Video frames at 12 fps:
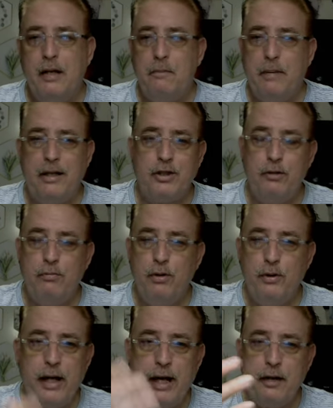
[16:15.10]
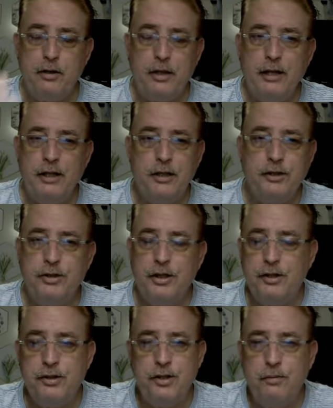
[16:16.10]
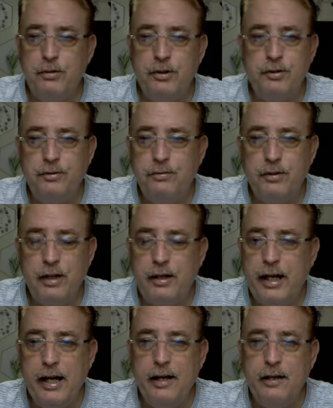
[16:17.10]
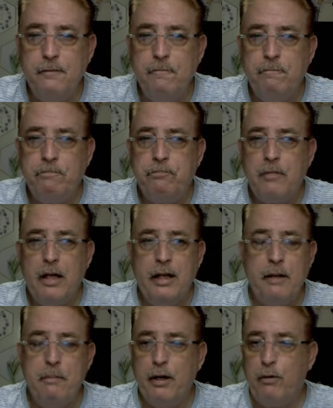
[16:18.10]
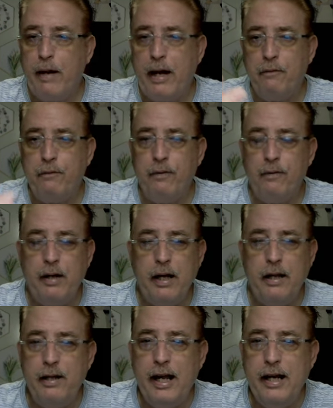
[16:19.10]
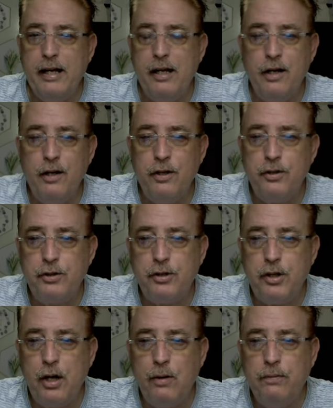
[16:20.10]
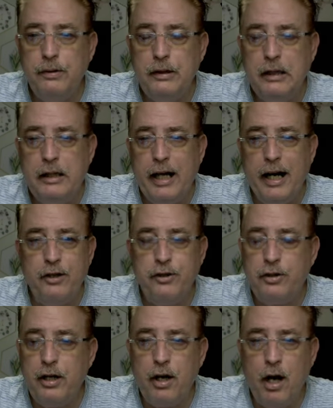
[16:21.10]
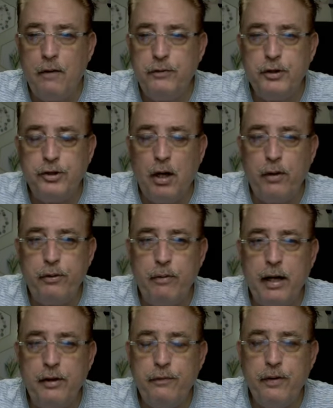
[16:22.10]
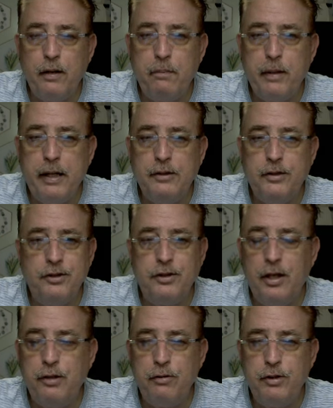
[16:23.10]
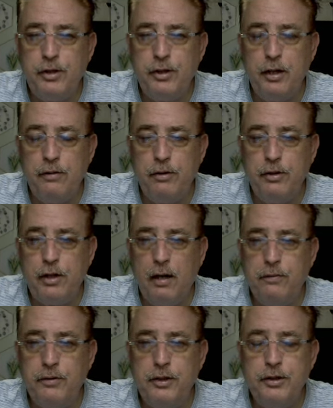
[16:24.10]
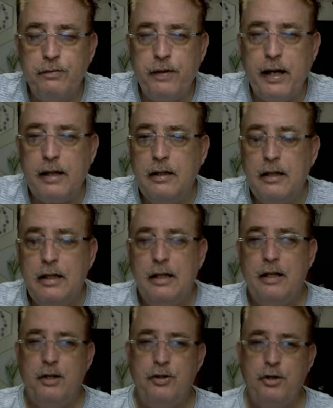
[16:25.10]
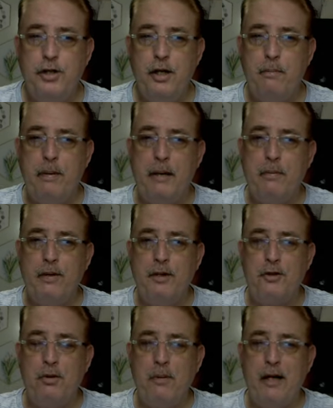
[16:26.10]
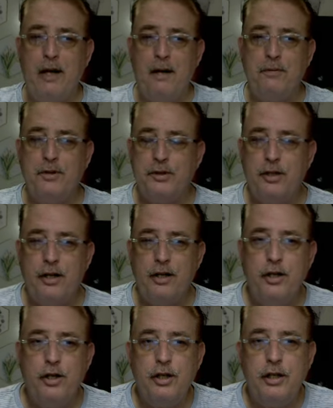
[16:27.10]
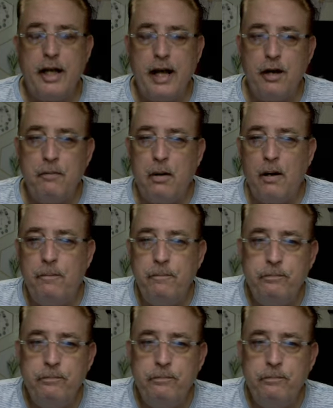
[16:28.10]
Basically, Ruth had this since she was a kid. They've been around for 80 years or so. There's their offices all throughout the Philippines. There's hundreds and hundreds of offices. In fact, there's a sheet of paper. There's so many offices on there, you couldn't count them all.